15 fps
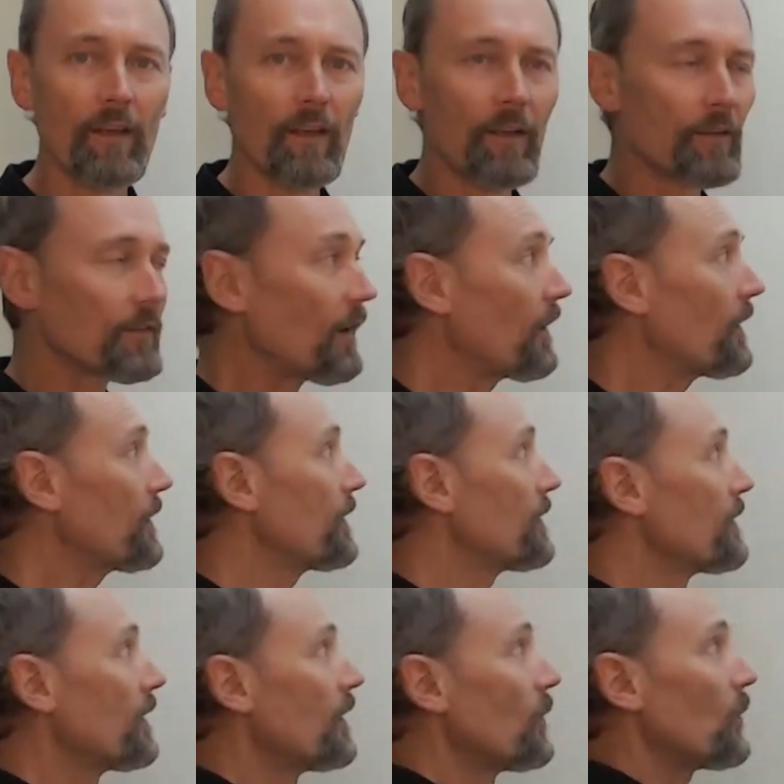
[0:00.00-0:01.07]
So
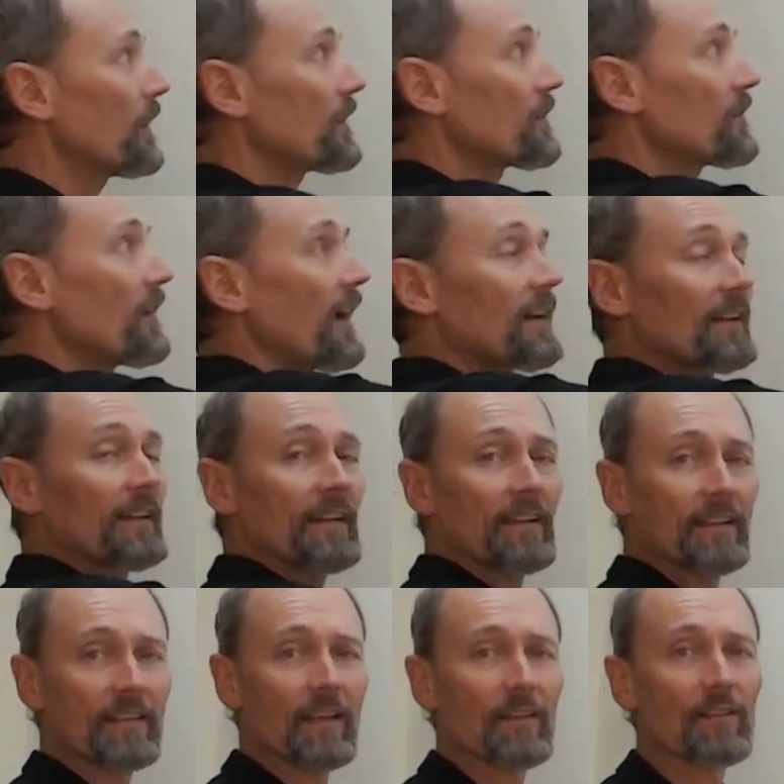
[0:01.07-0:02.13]
what exactly
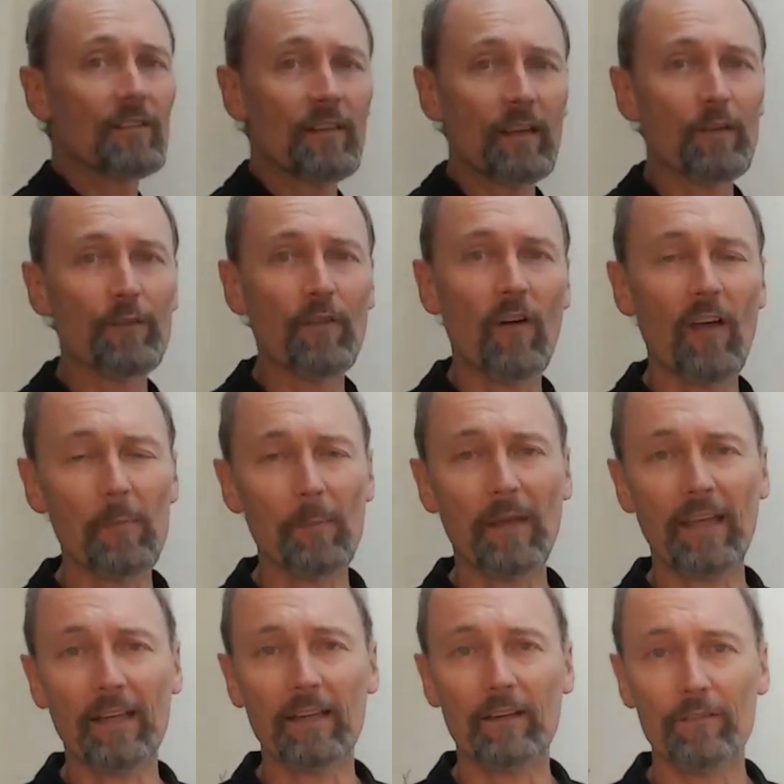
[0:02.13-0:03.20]
does DeFi
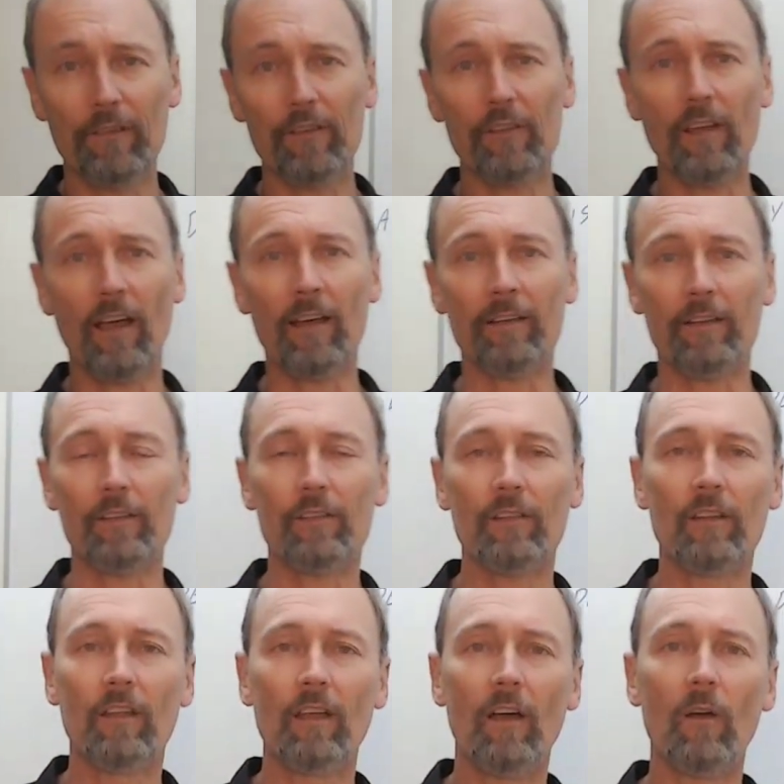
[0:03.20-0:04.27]
mean for starters?
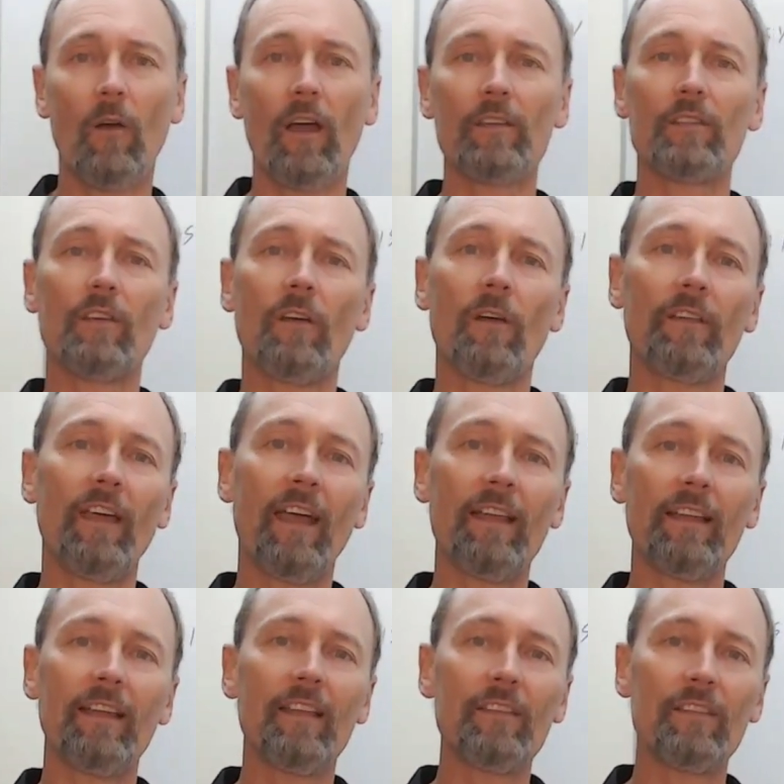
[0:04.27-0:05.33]
All right, so
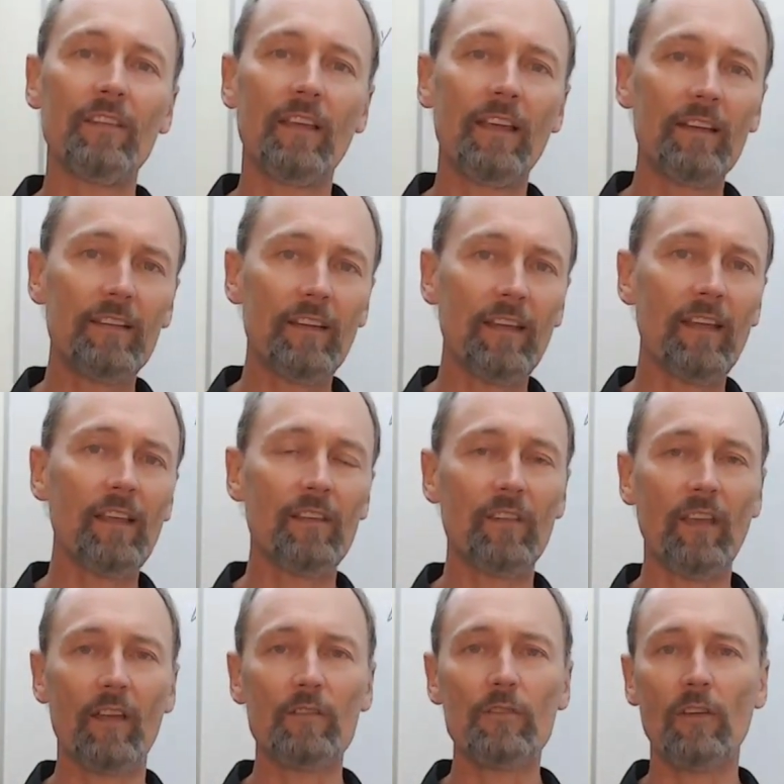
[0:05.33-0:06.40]
that is
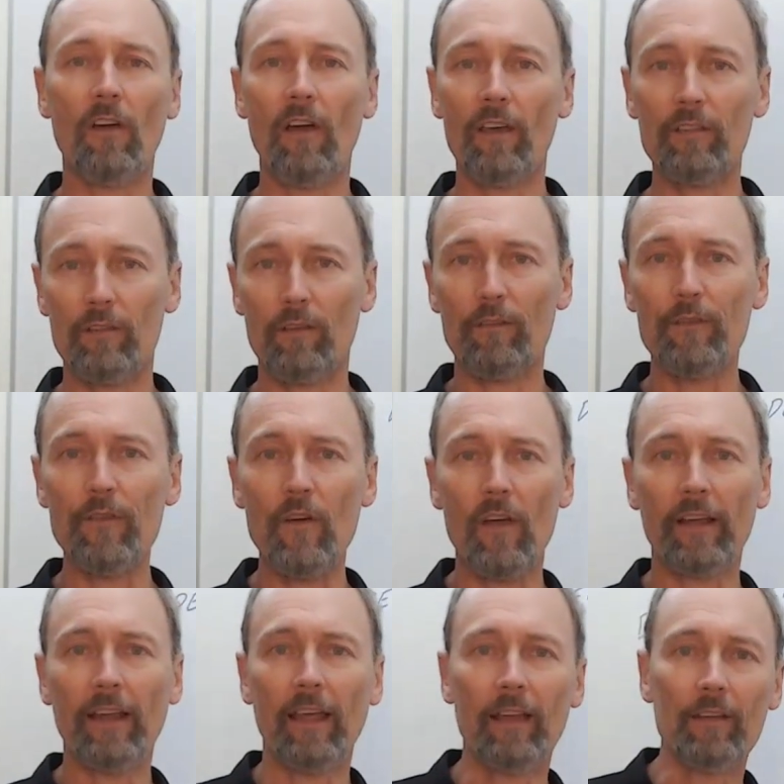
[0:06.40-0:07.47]
decentralized
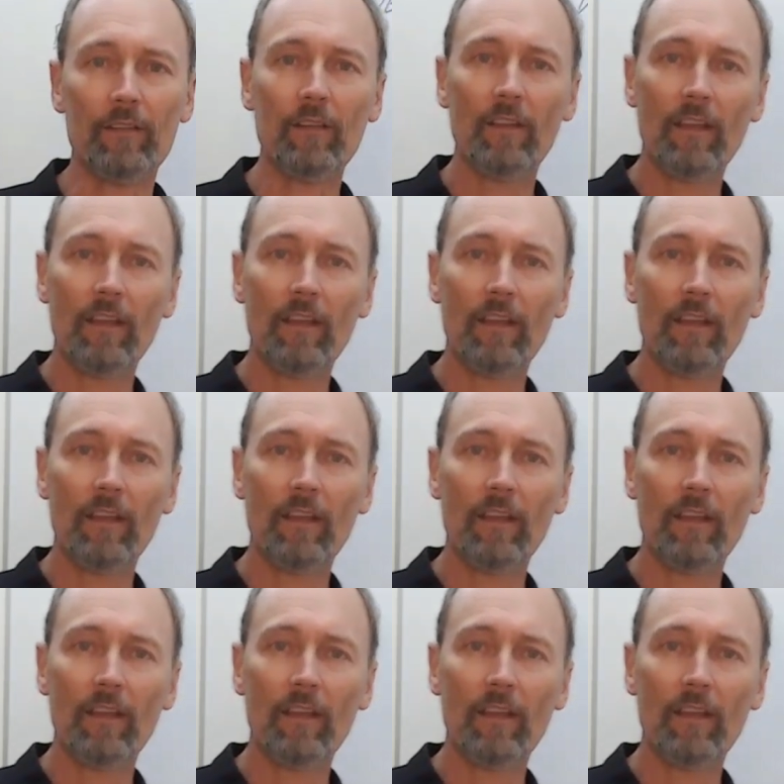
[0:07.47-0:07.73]
finance.